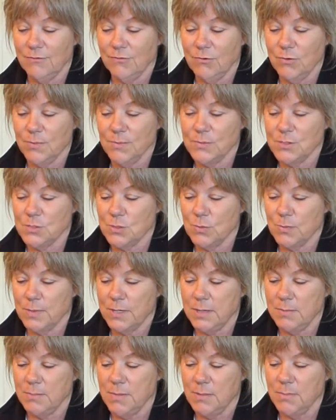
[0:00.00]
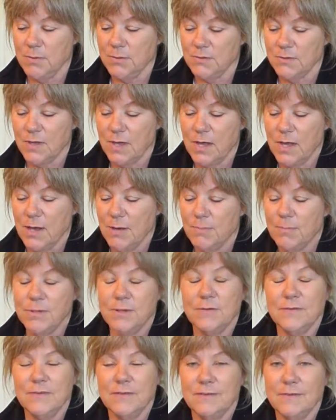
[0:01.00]
formed so many bubbles.
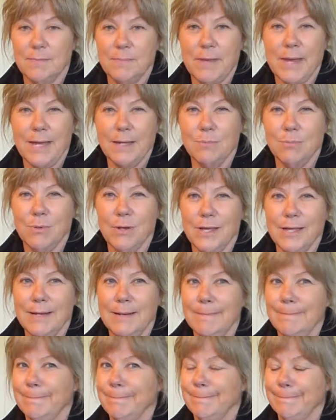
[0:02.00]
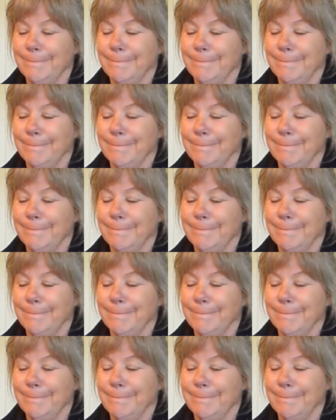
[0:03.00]
But is this a bad bread?